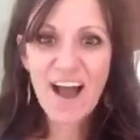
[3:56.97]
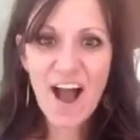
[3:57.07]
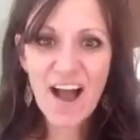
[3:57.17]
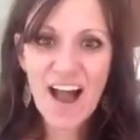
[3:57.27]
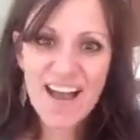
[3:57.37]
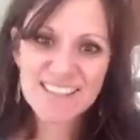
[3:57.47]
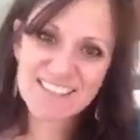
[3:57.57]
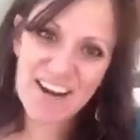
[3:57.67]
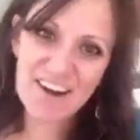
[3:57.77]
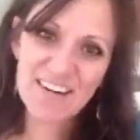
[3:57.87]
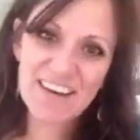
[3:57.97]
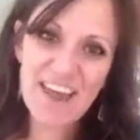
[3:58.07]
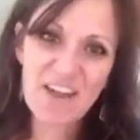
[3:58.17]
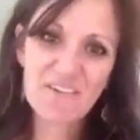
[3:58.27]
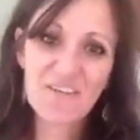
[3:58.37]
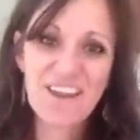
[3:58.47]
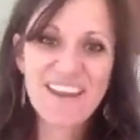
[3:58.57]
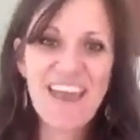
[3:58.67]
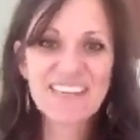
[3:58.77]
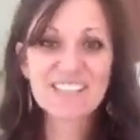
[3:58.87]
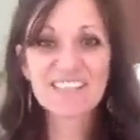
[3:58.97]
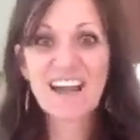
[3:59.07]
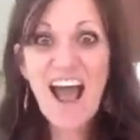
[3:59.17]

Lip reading: Hi Sherry, yay for vacation.